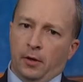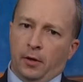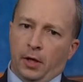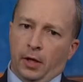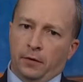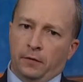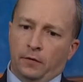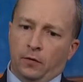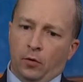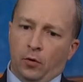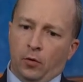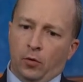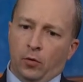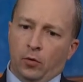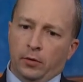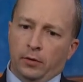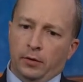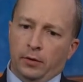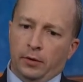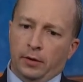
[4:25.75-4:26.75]
And
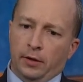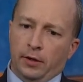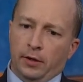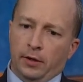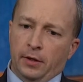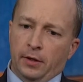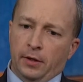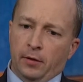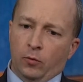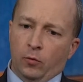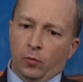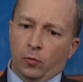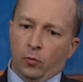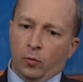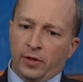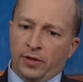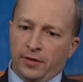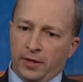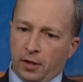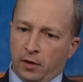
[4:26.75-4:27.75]
so it,
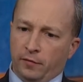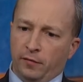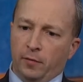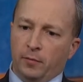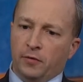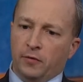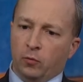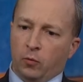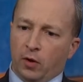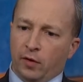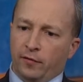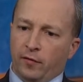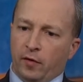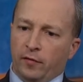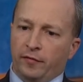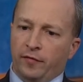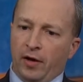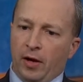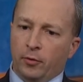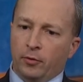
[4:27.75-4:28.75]
we think of him as one of our
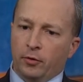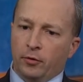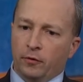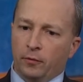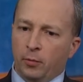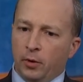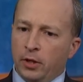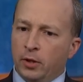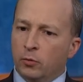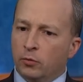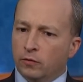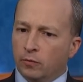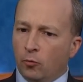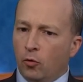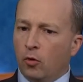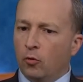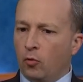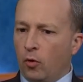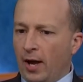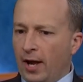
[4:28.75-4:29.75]
founders, but he was
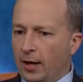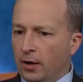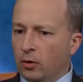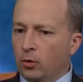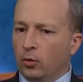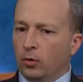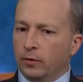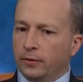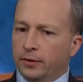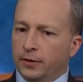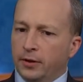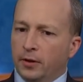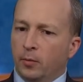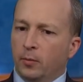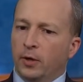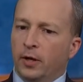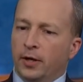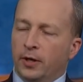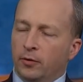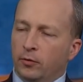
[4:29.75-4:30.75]
more radical than the
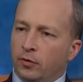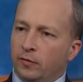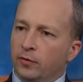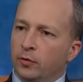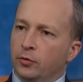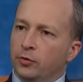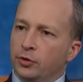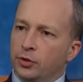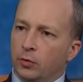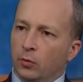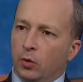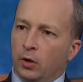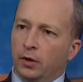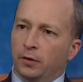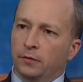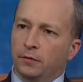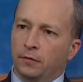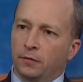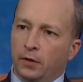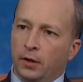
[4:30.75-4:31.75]
American Revolution
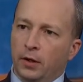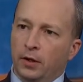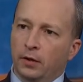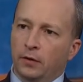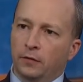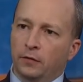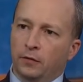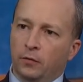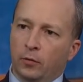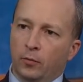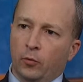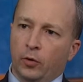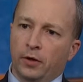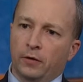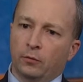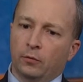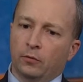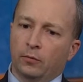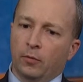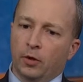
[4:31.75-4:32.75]
was, and in some
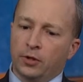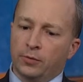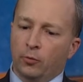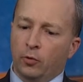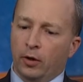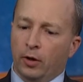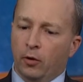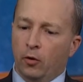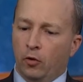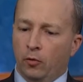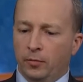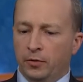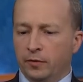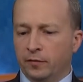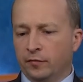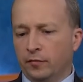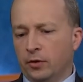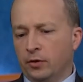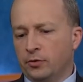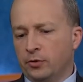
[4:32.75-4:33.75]
ways was much more at home in the
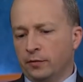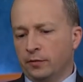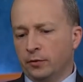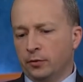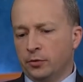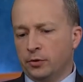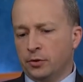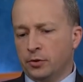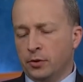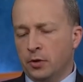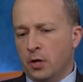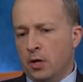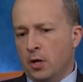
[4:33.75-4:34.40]
French Revolution.